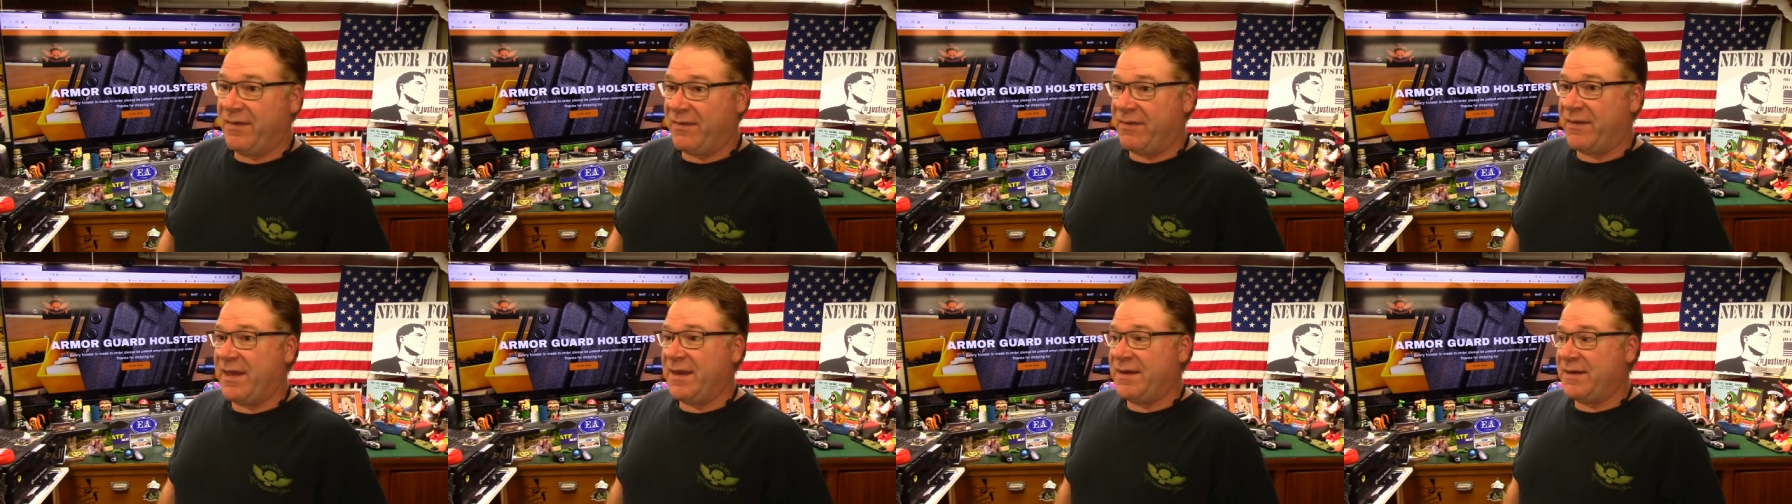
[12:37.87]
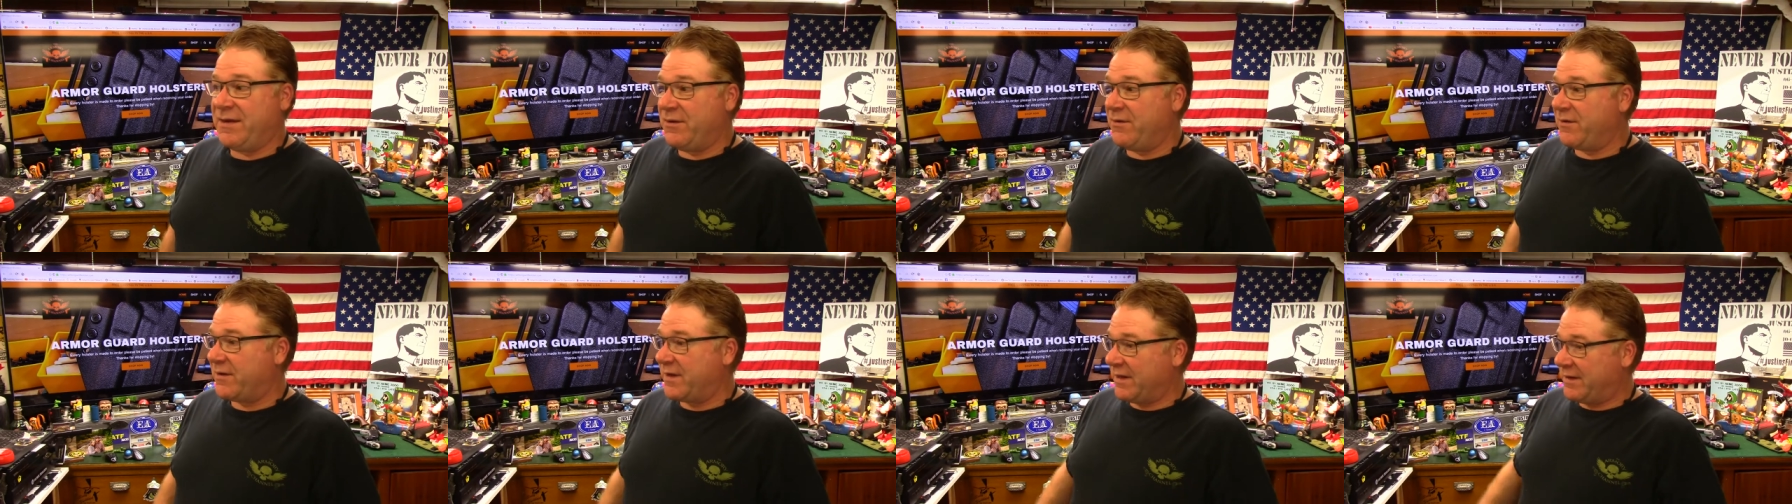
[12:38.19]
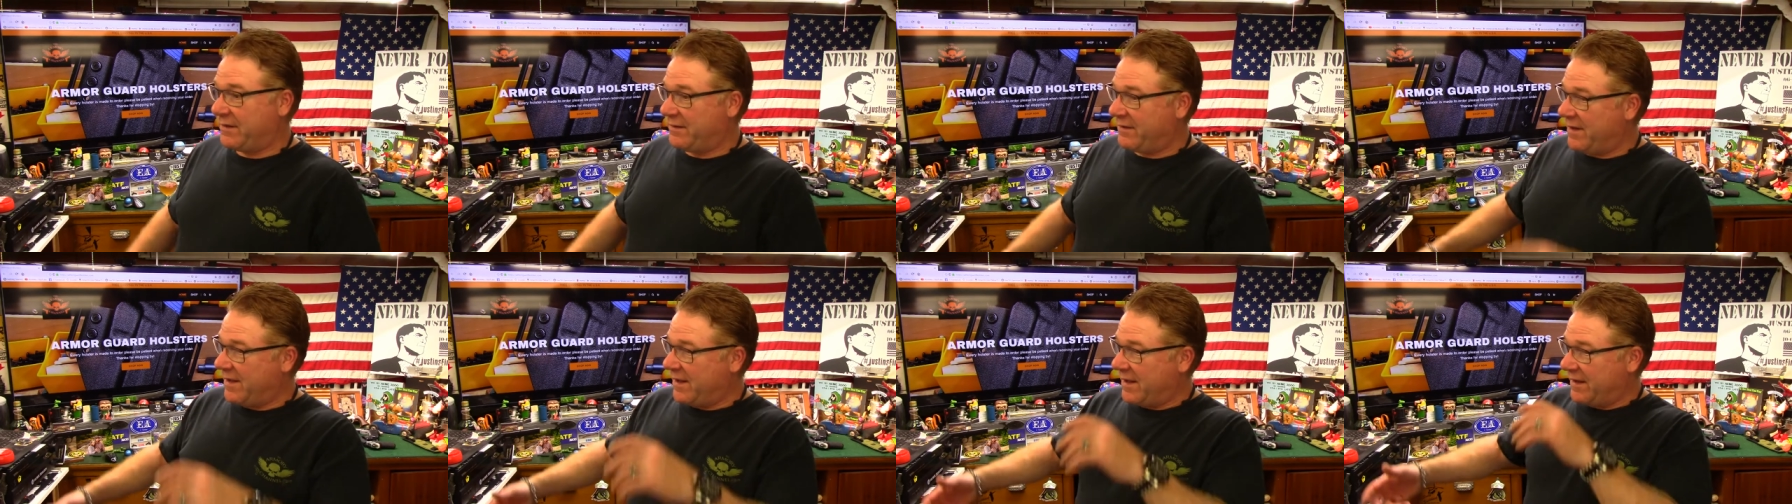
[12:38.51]
then you
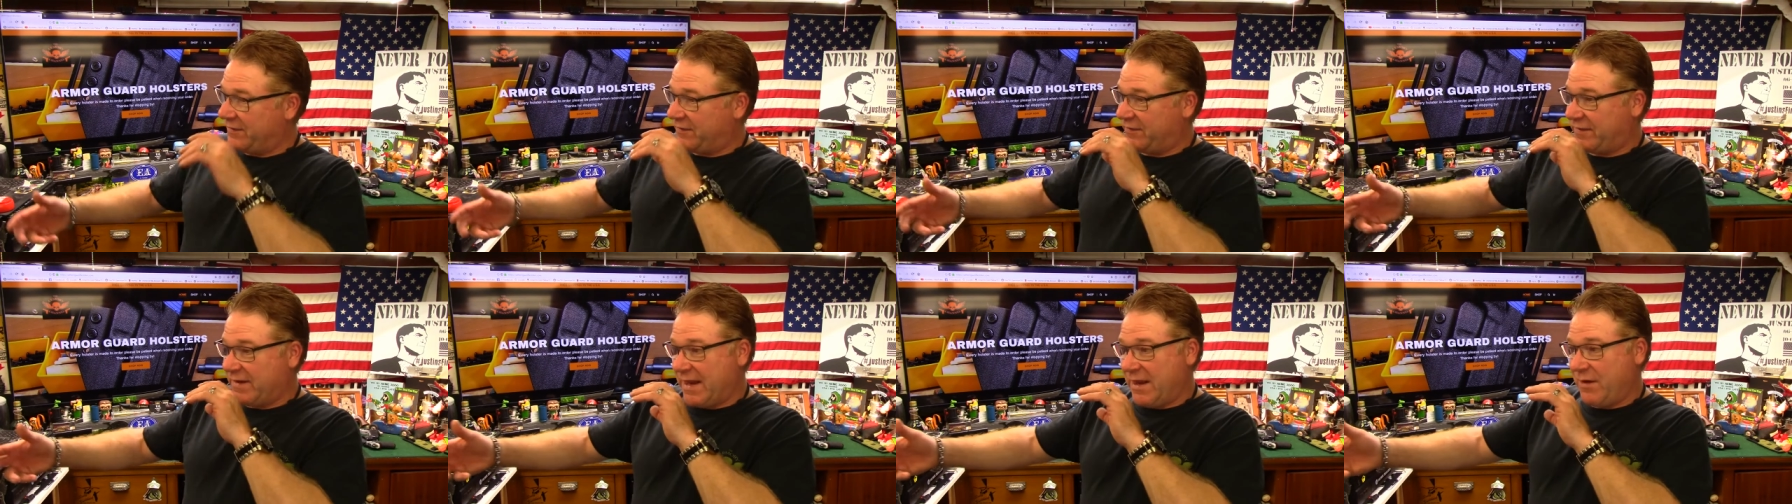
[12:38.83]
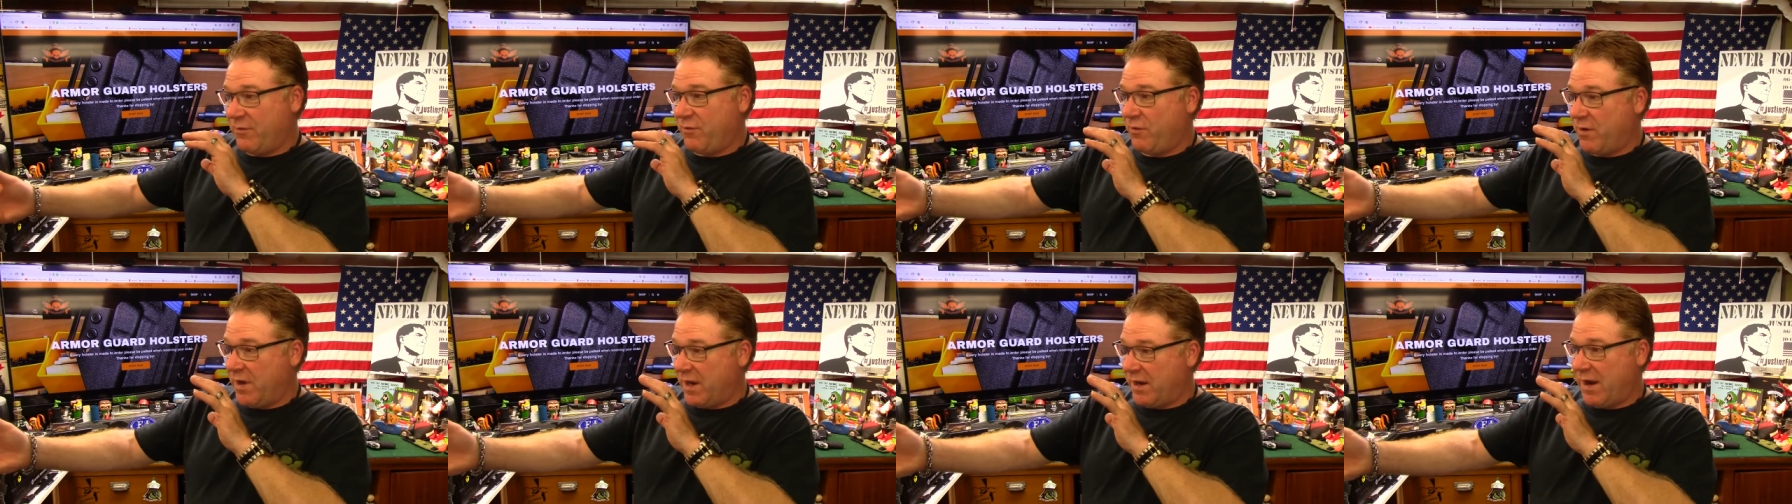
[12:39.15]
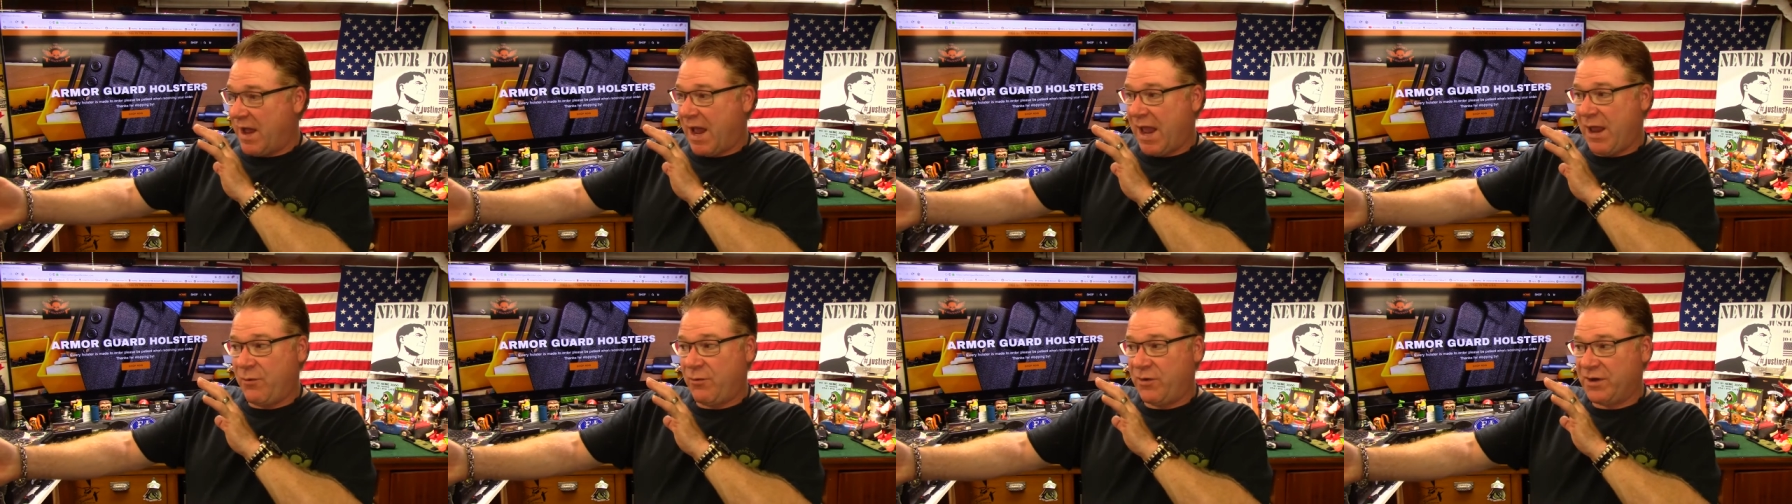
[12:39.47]
can uh, say
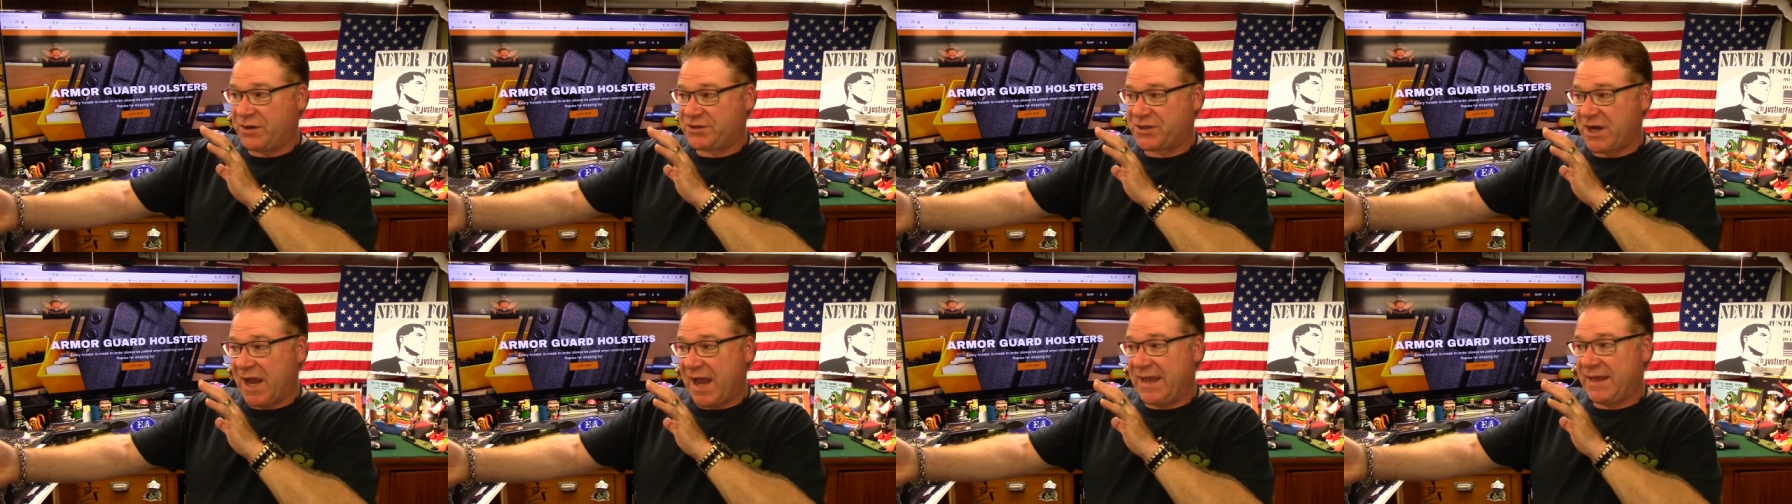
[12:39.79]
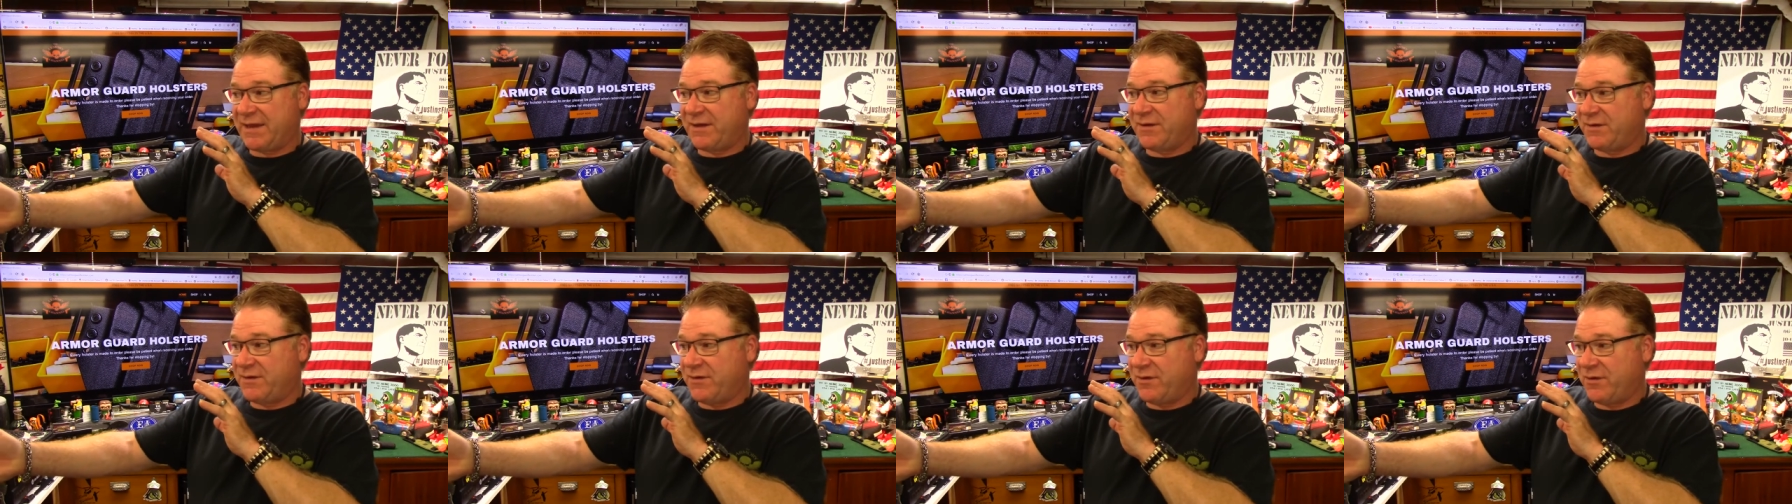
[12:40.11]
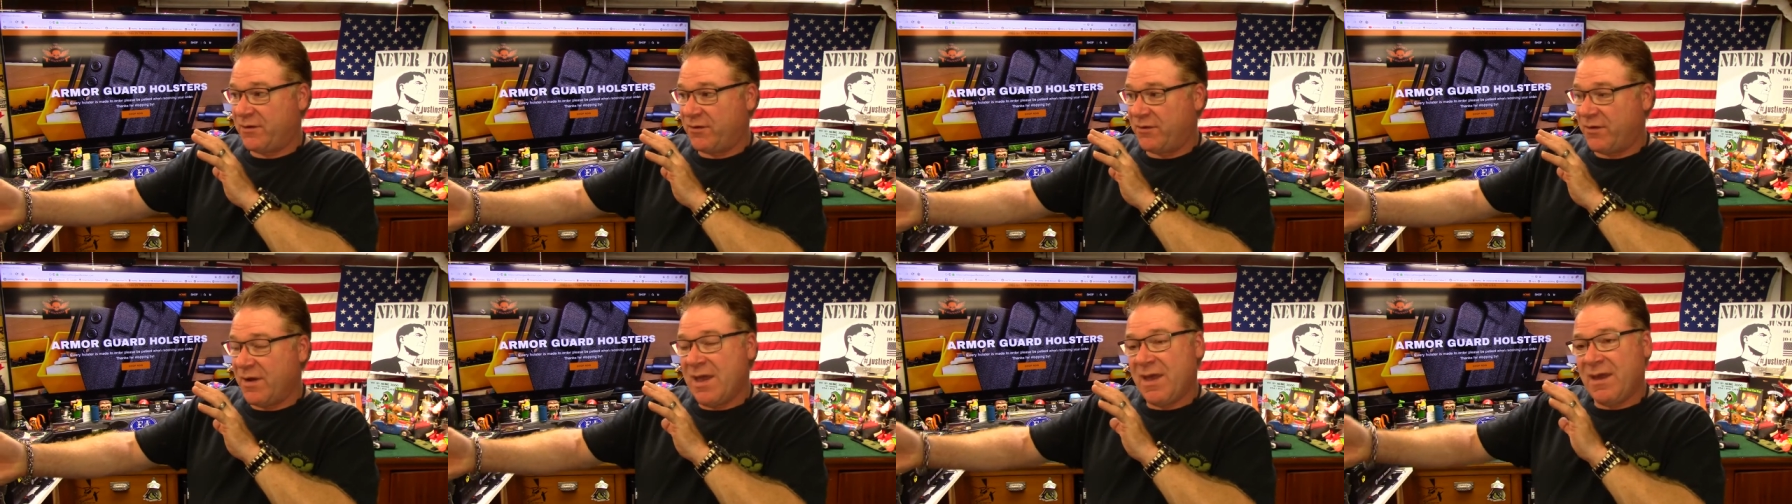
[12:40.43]
what I wish I could
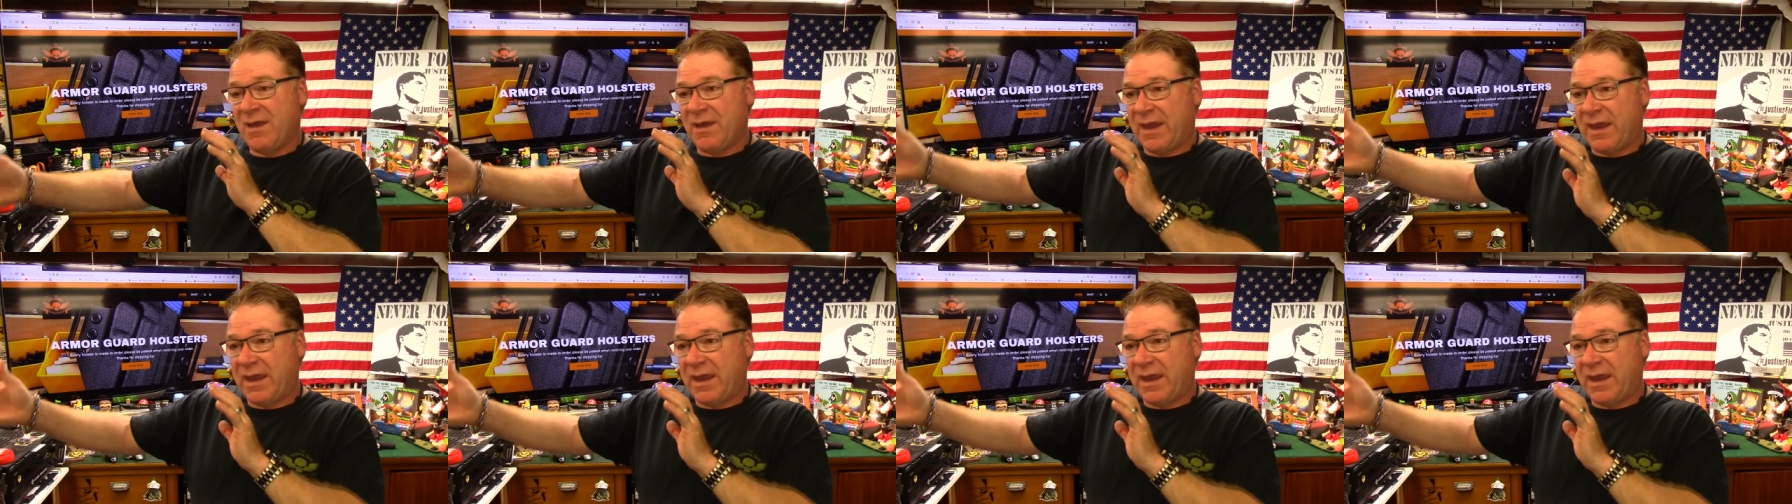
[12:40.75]
do